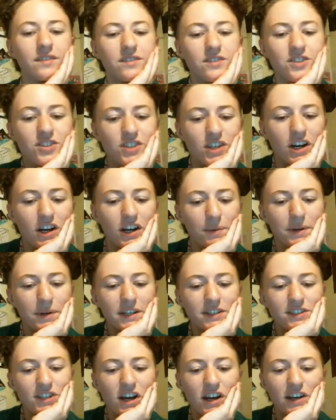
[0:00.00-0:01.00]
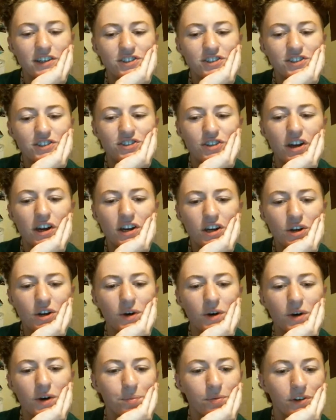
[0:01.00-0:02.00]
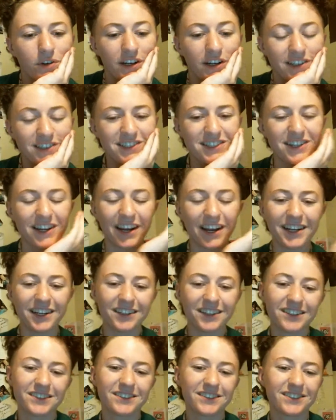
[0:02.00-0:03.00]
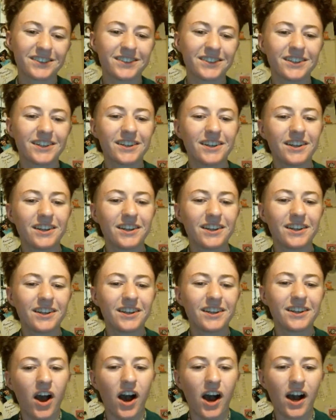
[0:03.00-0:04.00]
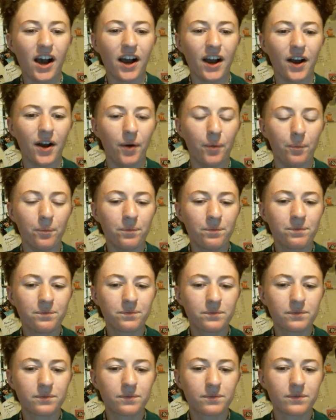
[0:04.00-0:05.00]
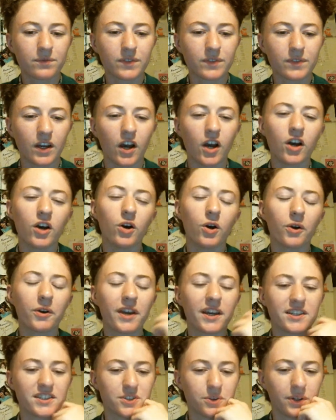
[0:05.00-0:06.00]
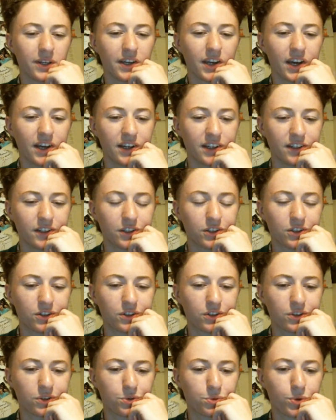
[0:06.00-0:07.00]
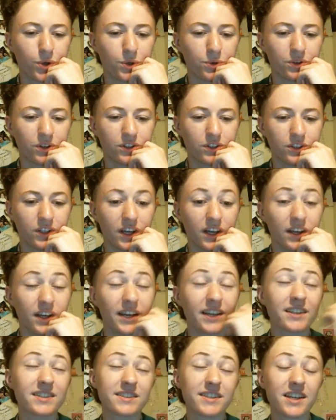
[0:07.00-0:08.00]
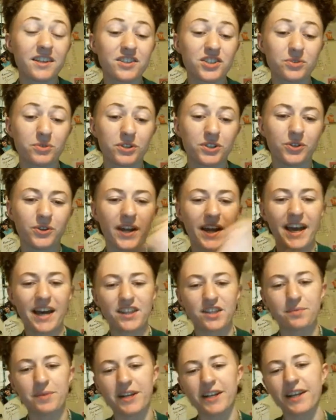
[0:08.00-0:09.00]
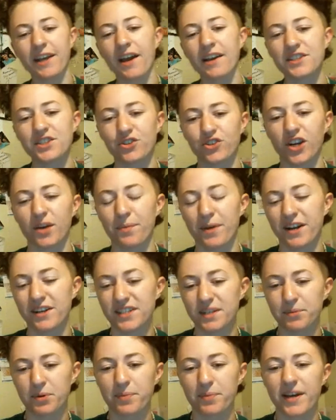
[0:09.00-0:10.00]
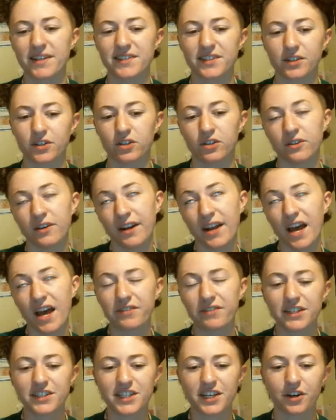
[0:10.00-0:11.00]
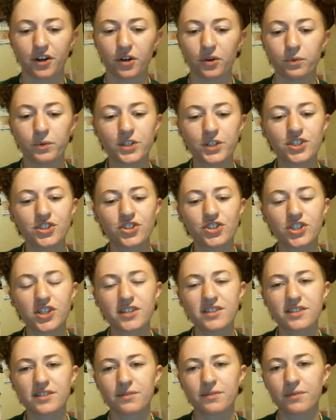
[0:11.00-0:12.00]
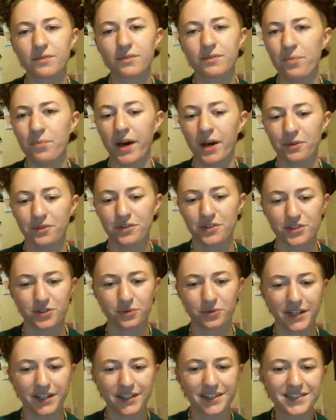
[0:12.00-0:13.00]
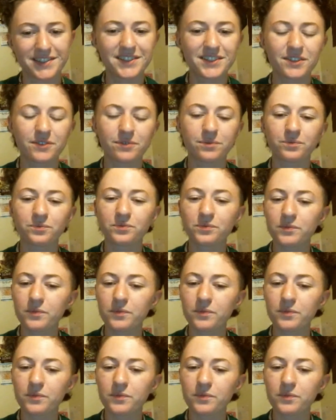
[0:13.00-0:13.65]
Sorry, my doc is just not cooperating tonight. Oh, okay, so quote extends to include, I had them eating ice cream on a double bicycle and having dinner, which is just about the sweetest.